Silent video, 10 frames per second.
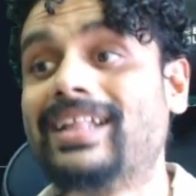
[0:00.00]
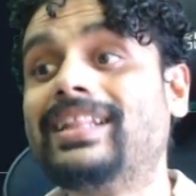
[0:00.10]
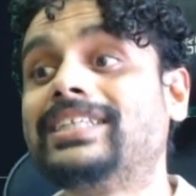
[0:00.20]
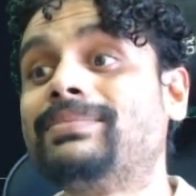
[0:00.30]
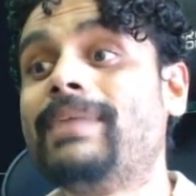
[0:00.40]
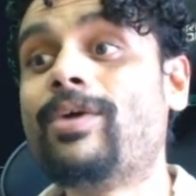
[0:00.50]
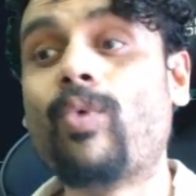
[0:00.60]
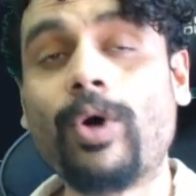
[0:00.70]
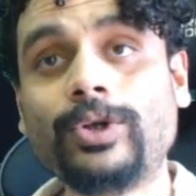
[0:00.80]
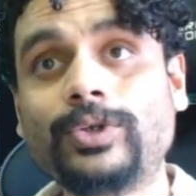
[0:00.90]
this may
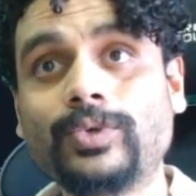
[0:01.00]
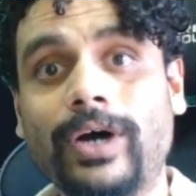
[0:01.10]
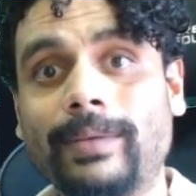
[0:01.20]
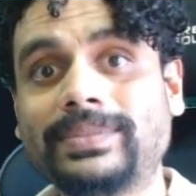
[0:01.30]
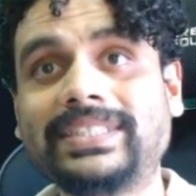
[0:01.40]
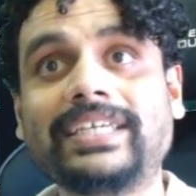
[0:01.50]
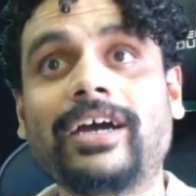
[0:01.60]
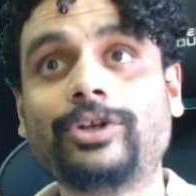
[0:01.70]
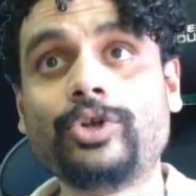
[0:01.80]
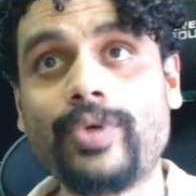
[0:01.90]
want to see
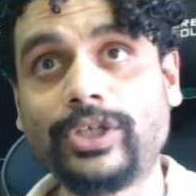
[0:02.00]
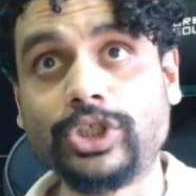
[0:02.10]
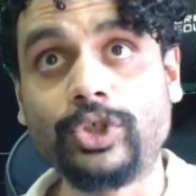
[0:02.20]
continuation